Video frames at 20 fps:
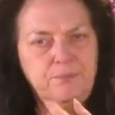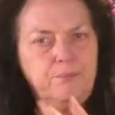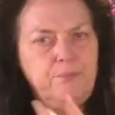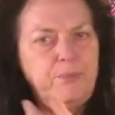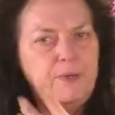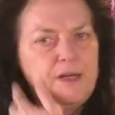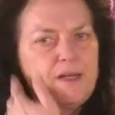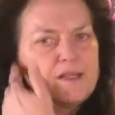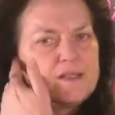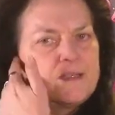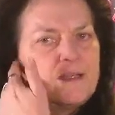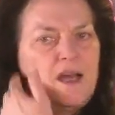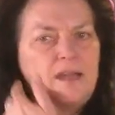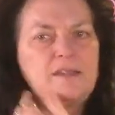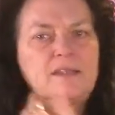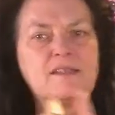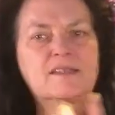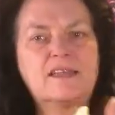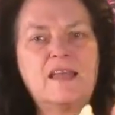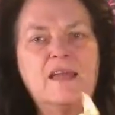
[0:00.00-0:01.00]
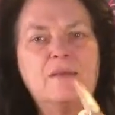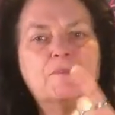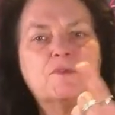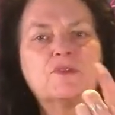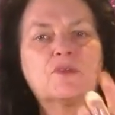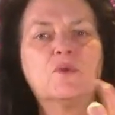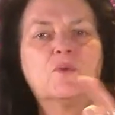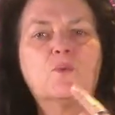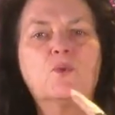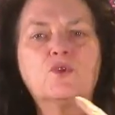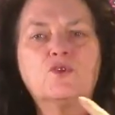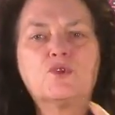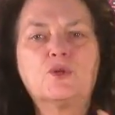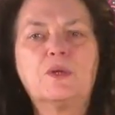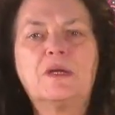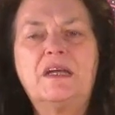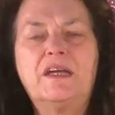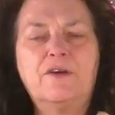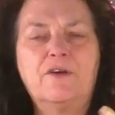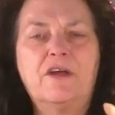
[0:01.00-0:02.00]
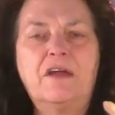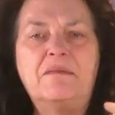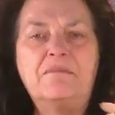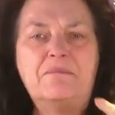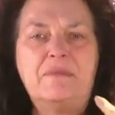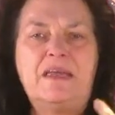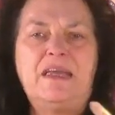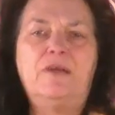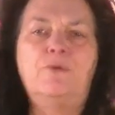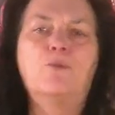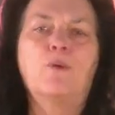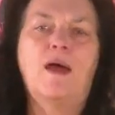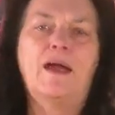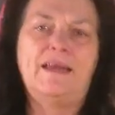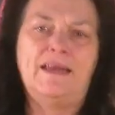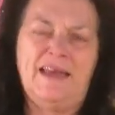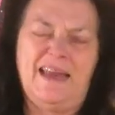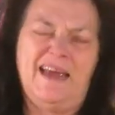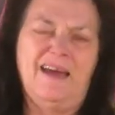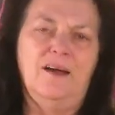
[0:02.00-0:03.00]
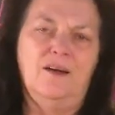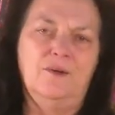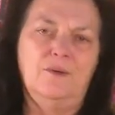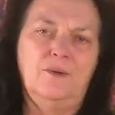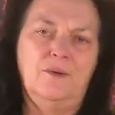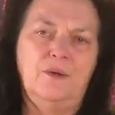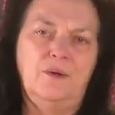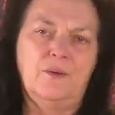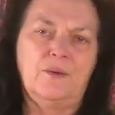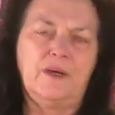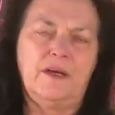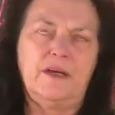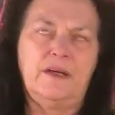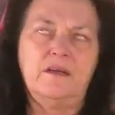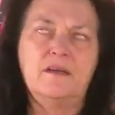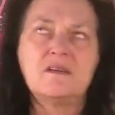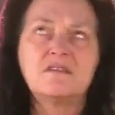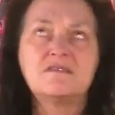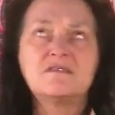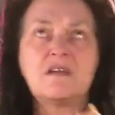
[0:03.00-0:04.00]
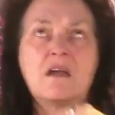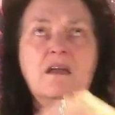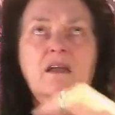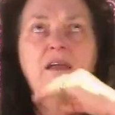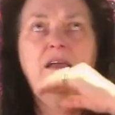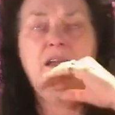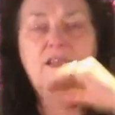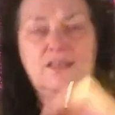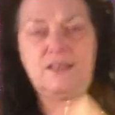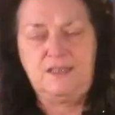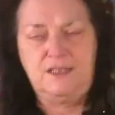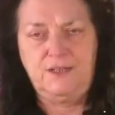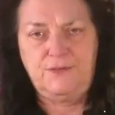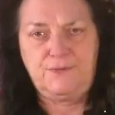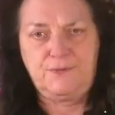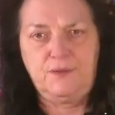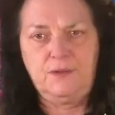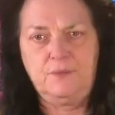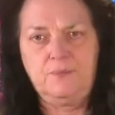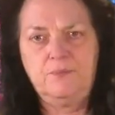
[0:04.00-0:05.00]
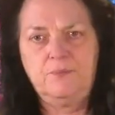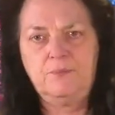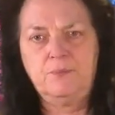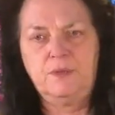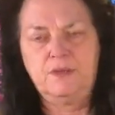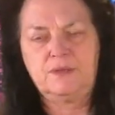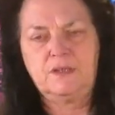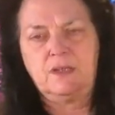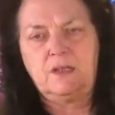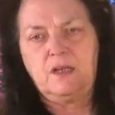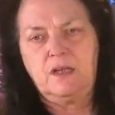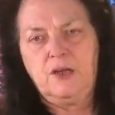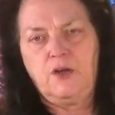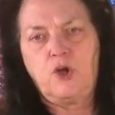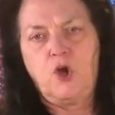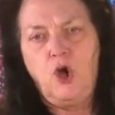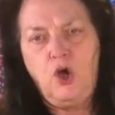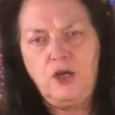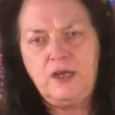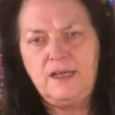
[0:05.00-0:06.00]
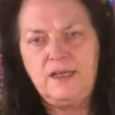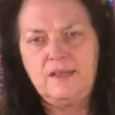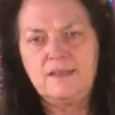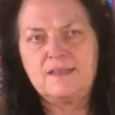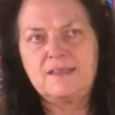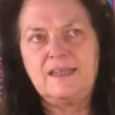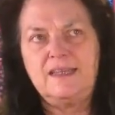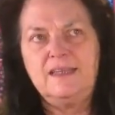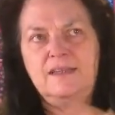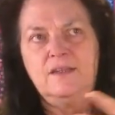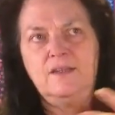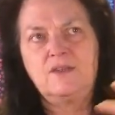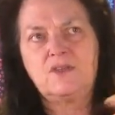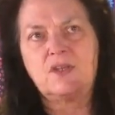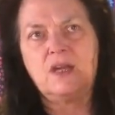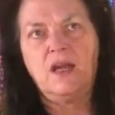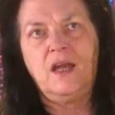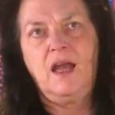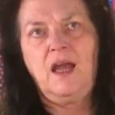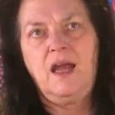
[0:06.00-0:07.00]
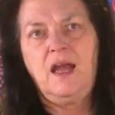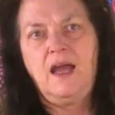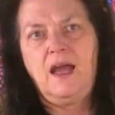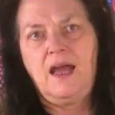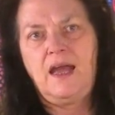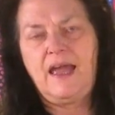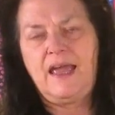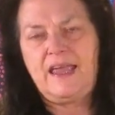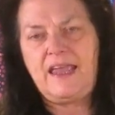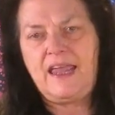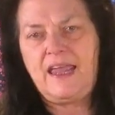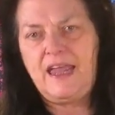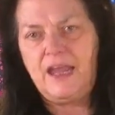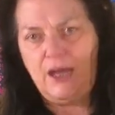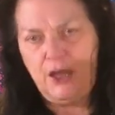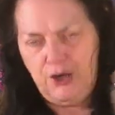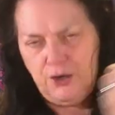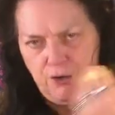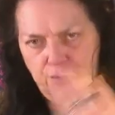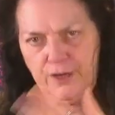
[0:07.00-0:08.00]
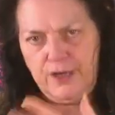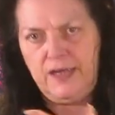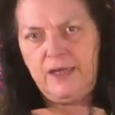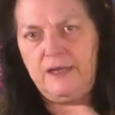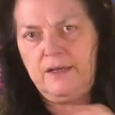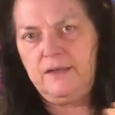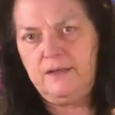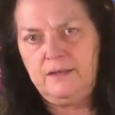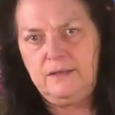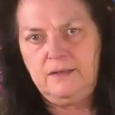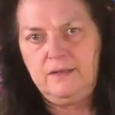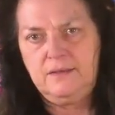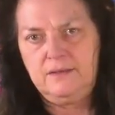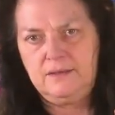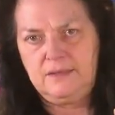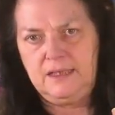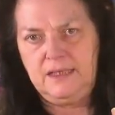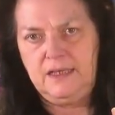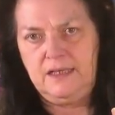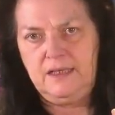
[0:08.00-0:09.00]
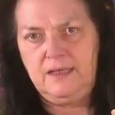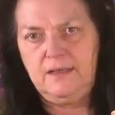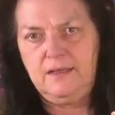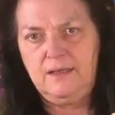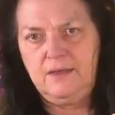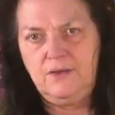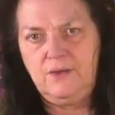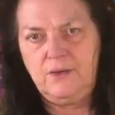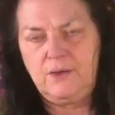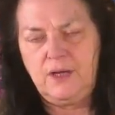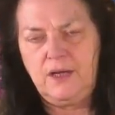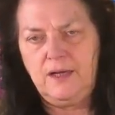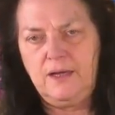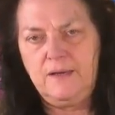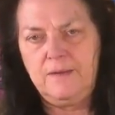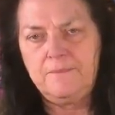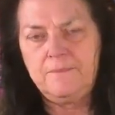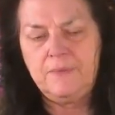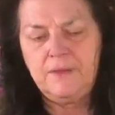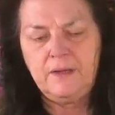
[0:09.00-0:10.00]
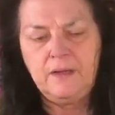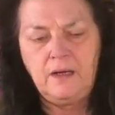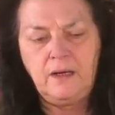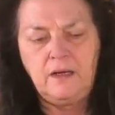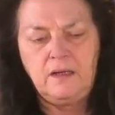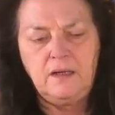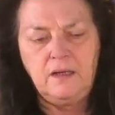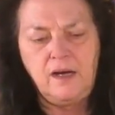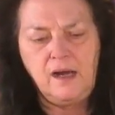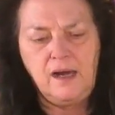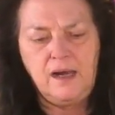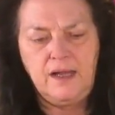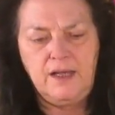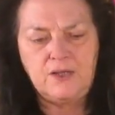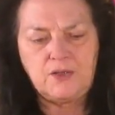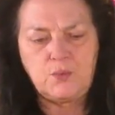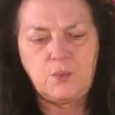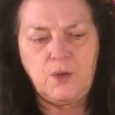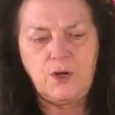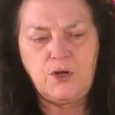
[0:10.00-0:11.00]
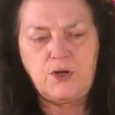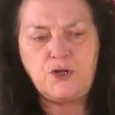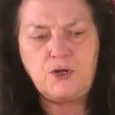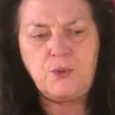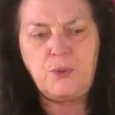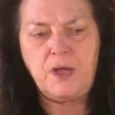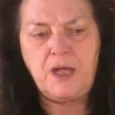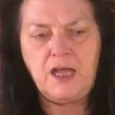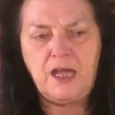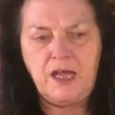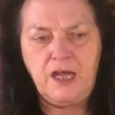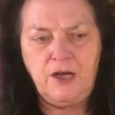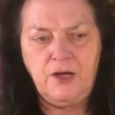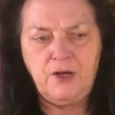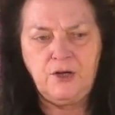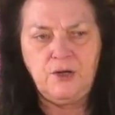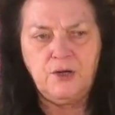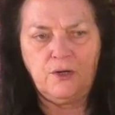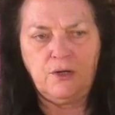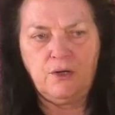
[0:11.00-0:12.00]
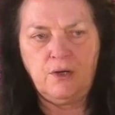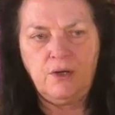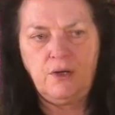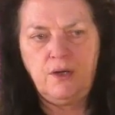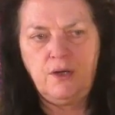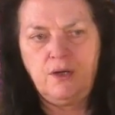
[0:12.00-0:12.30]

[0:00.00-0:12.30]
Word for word: but it's not the same as what you're hearing me right now, okay? It's different. But clairaudience is a hearing thing, okay? It's where you hear